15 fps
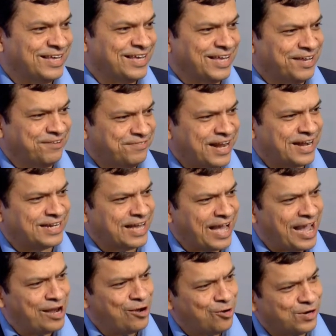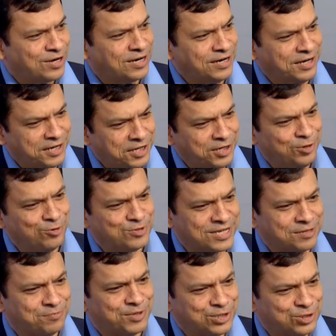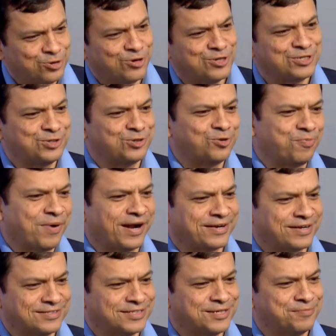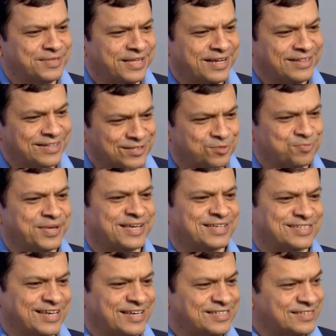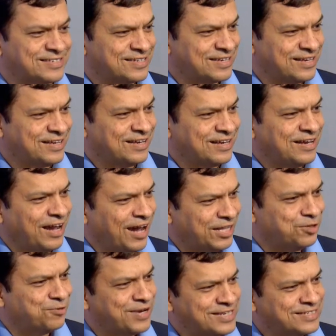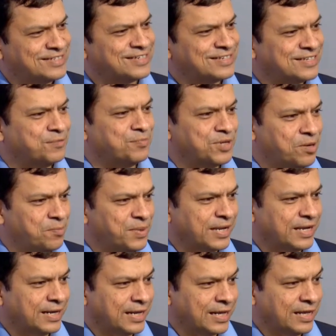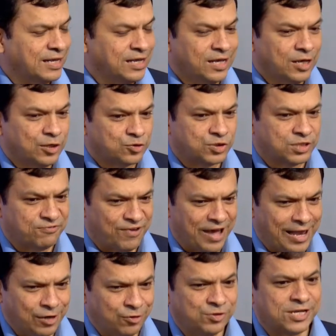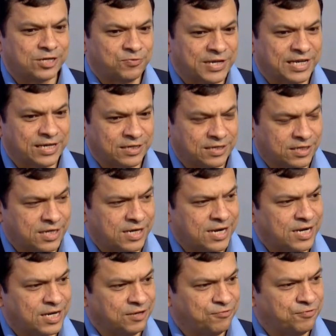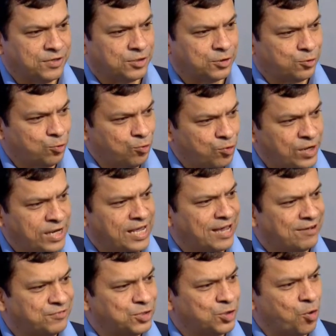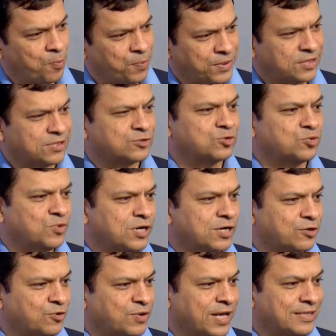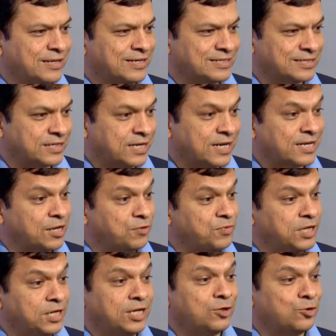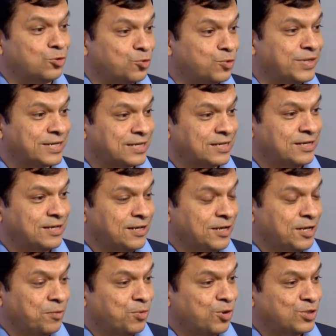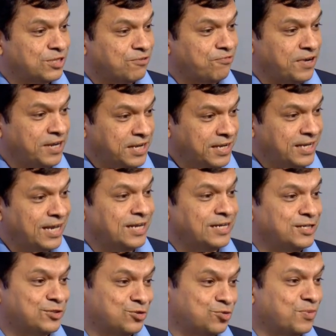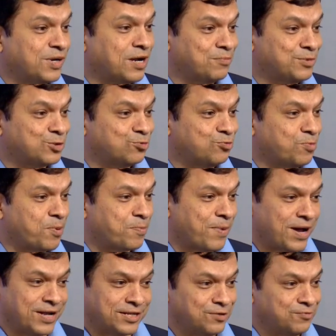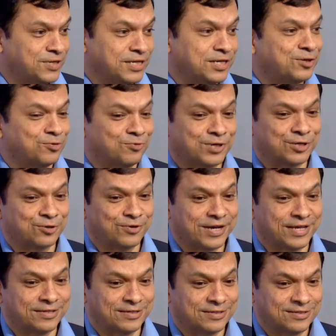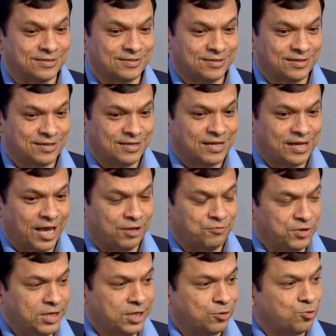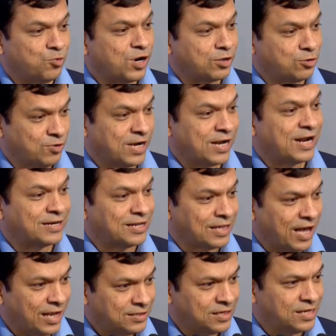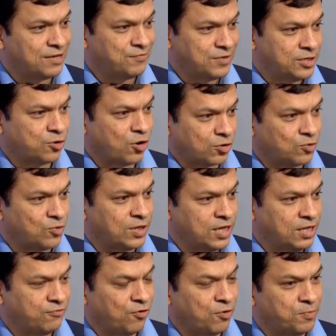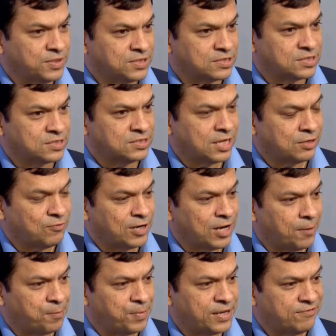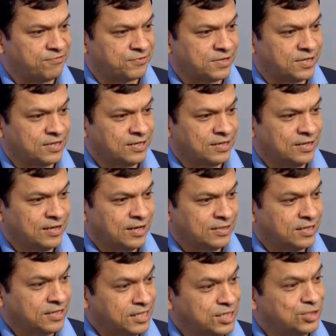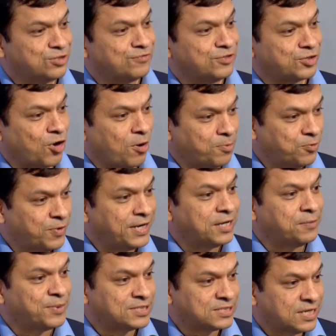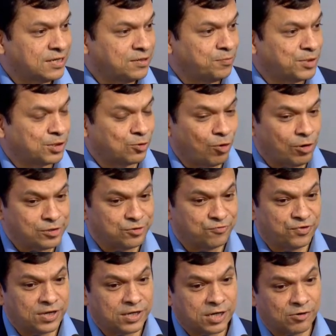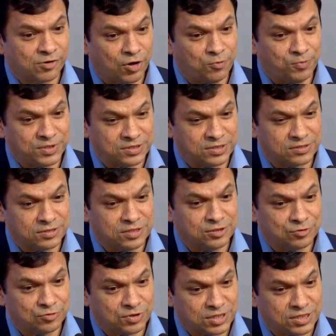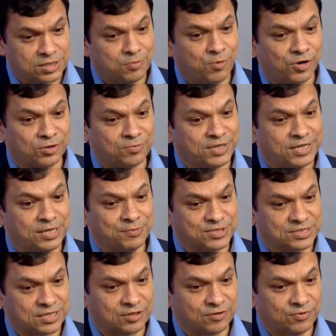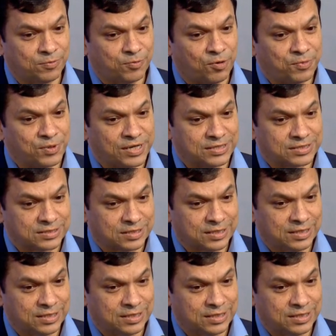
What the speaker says: If that dialogue continues and matures into partnership, then this makes sense. Otherwise, this is a mere beginning. So the value that we can create if we truly have the openness to work together is great, and we need to do it. Because if India needs to become a superpower, then we need to work together. And we need to work together at a larger level, not only for business that will uplift the needs of the top 20%, but to also figure out how business needs to reach the bottom 80% of the population.